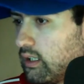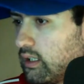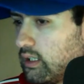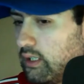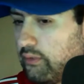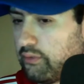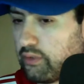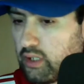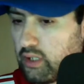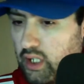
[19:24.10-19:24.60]

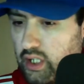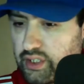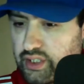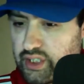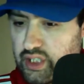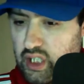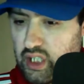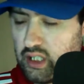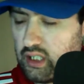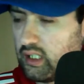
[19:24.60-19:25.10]
different cars
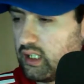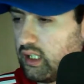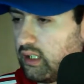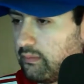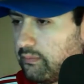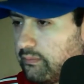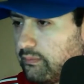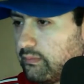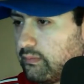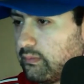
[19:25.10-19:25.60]
turning out.
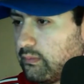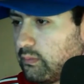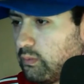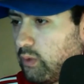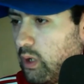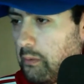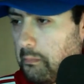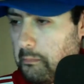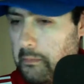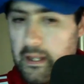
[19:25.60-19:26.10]

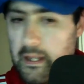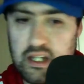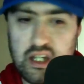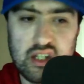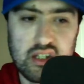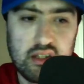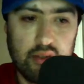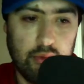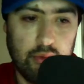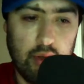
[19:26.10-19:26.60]
Well,
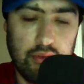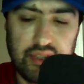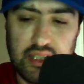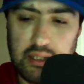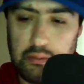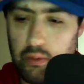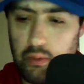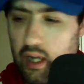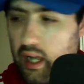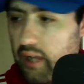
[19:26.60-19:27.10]
pictures of obviously
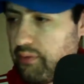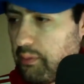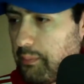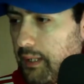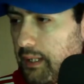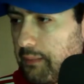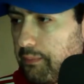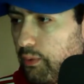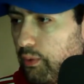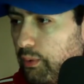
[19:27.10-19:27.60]
what other
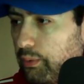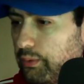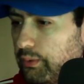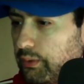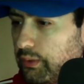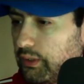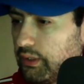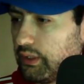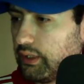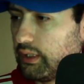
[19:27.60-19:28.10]
people
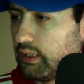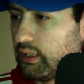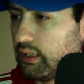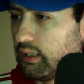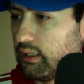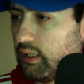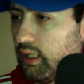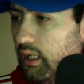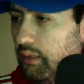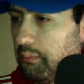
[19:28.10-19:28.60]

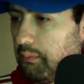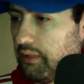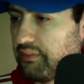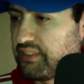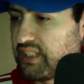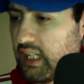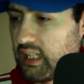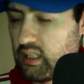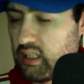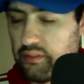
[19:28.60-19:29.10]
have
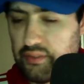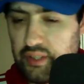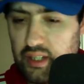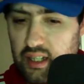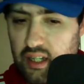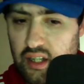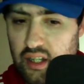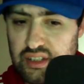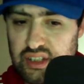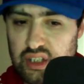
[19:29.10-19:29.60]
taken of their
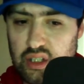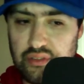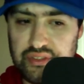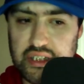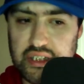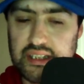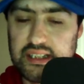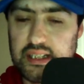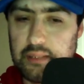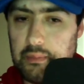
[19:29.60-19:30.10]
cars and
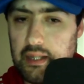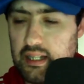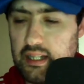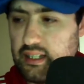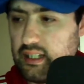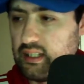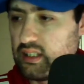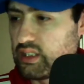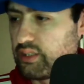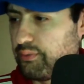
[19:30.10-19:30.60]
obviously submitted
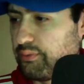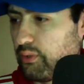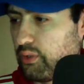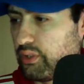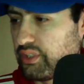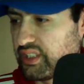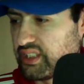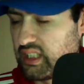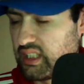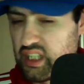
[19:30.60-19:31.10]
into
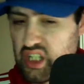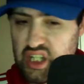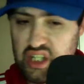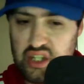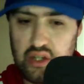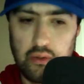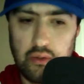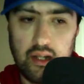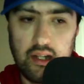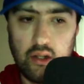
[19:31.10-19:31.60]
Forza. So just
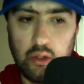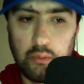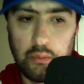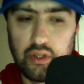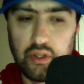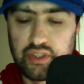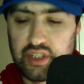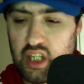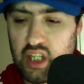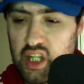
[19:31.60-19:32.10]
doing a little
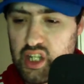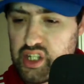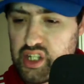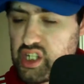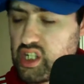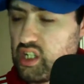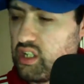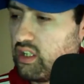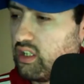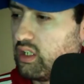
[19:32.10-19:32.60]
montage
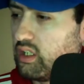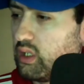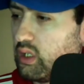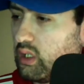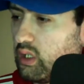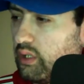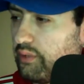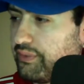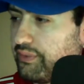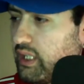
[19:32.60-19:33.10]

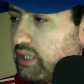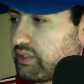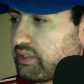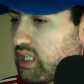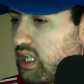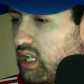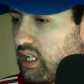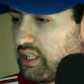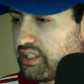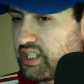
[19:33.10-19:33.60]
of those
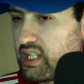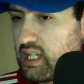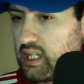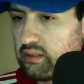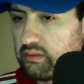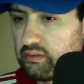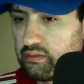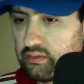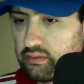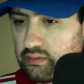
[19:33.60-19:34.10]
cars
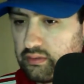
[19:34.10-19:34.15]
now.